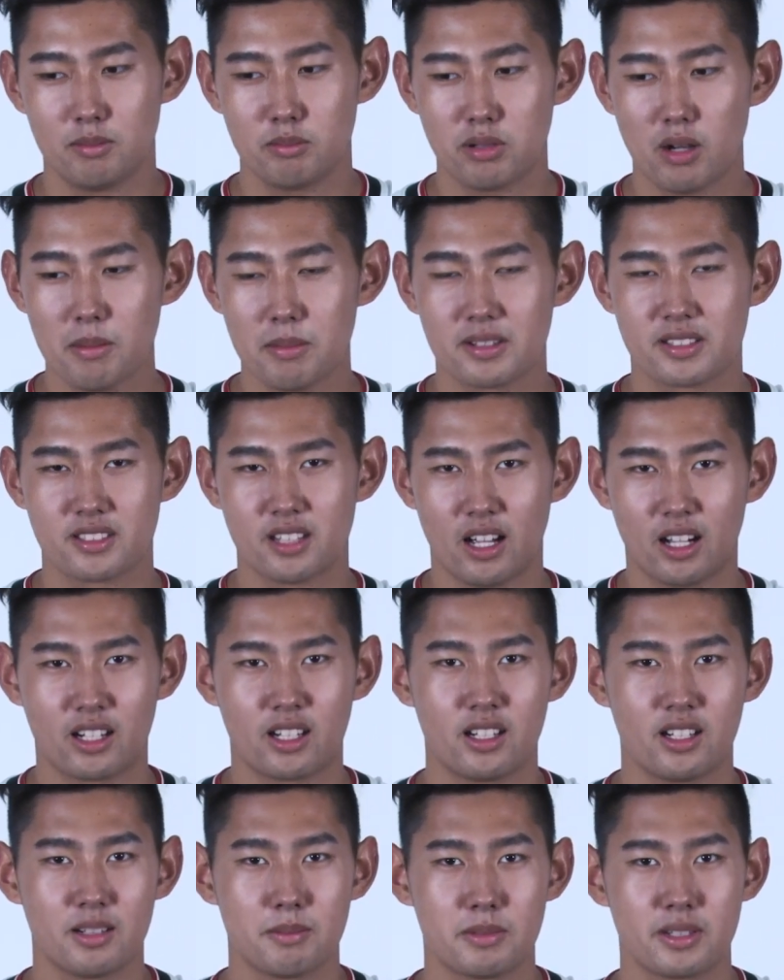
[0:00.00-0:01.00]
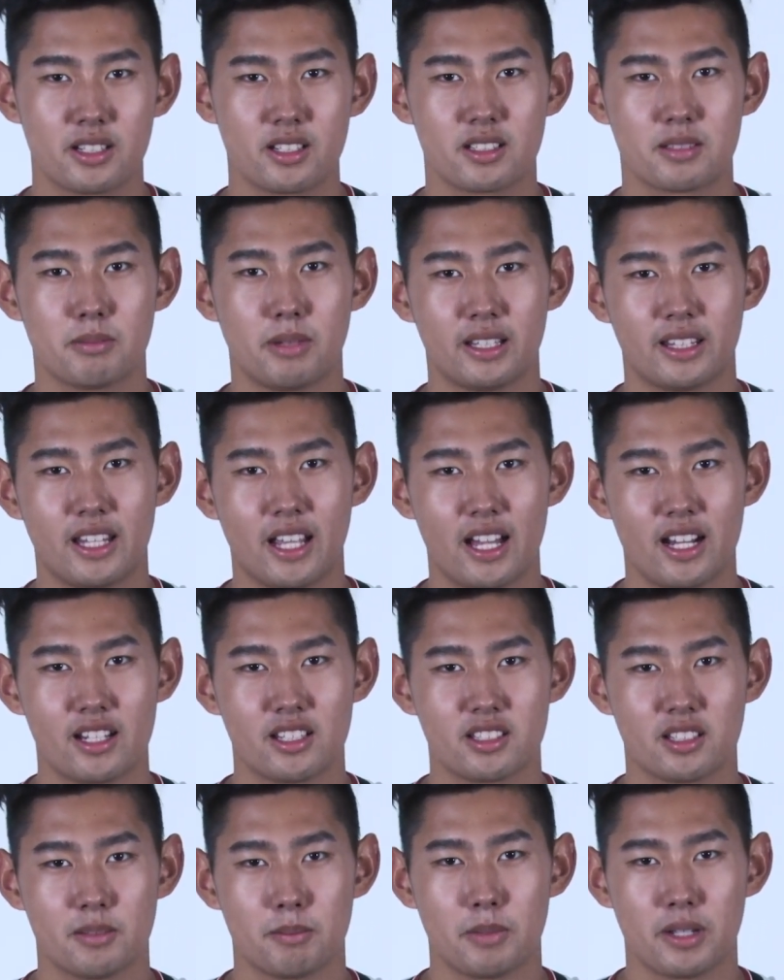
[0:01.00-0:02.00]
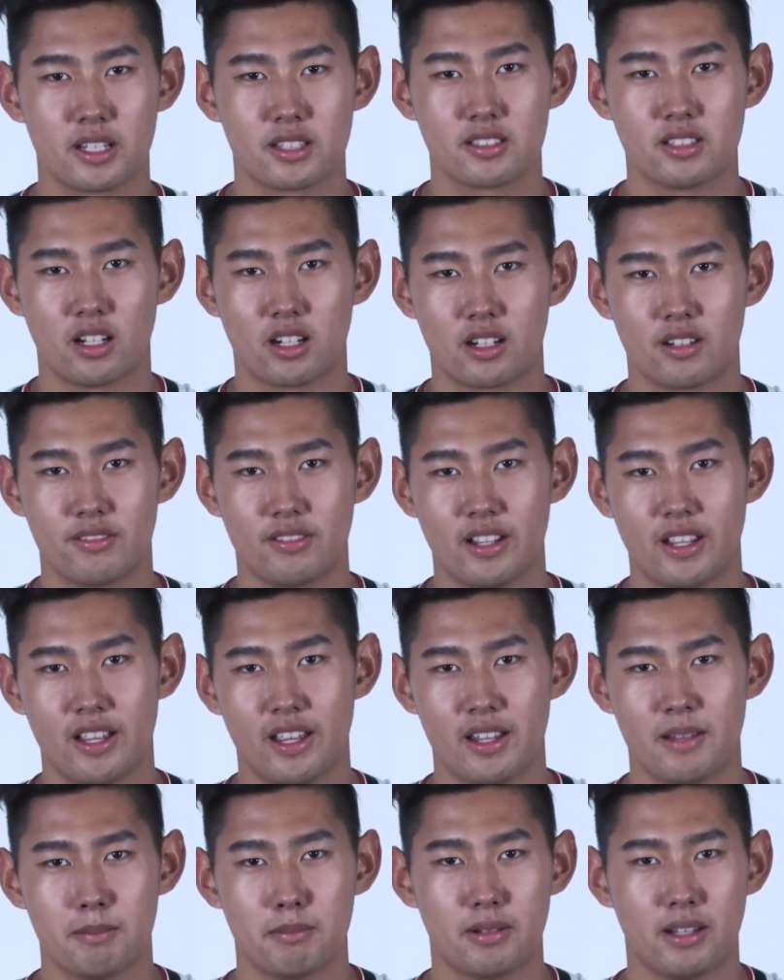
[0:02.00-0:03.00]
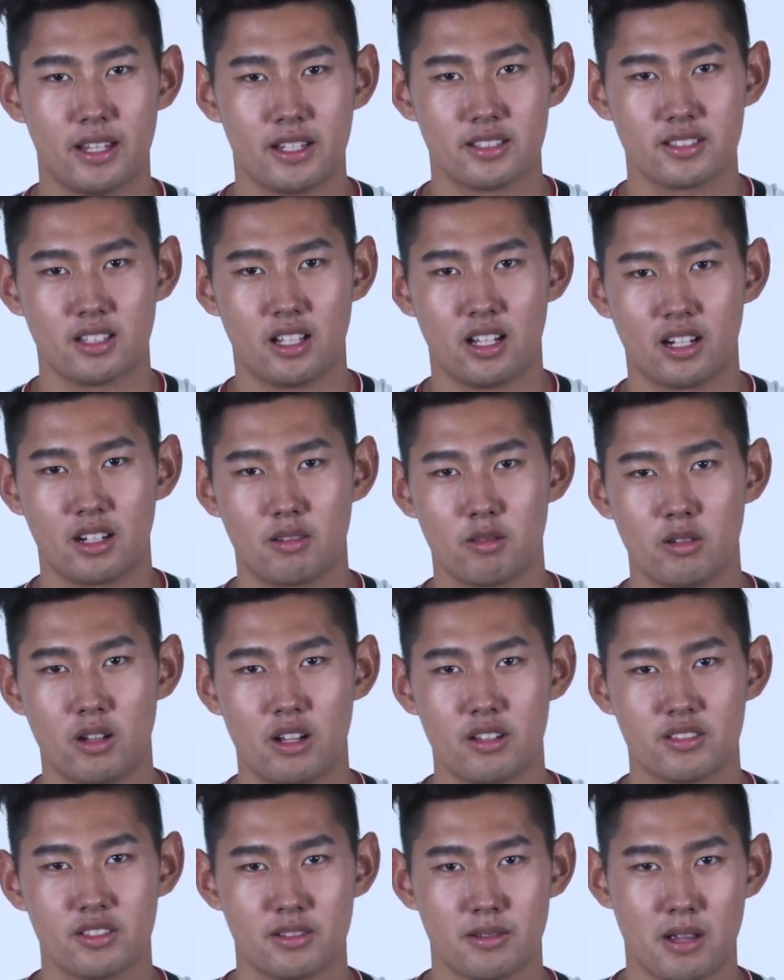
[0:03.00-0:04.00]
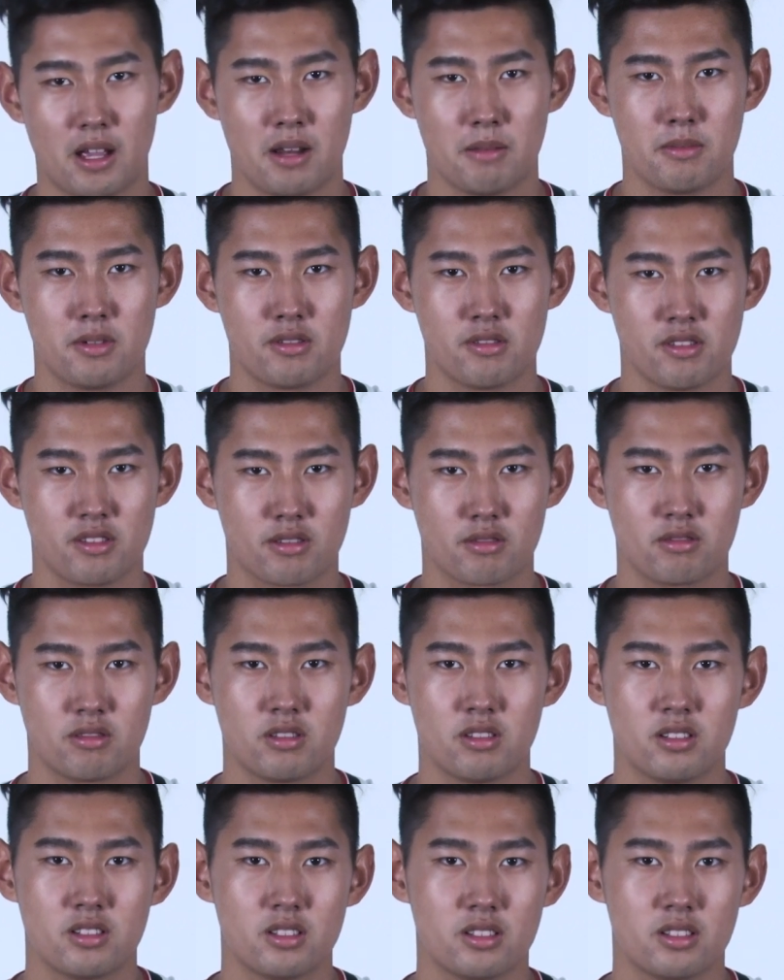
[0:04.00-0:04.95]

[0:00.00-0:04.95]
Probably soccer, because my dad is a big soccer fan and played soccer when I was in elementary school.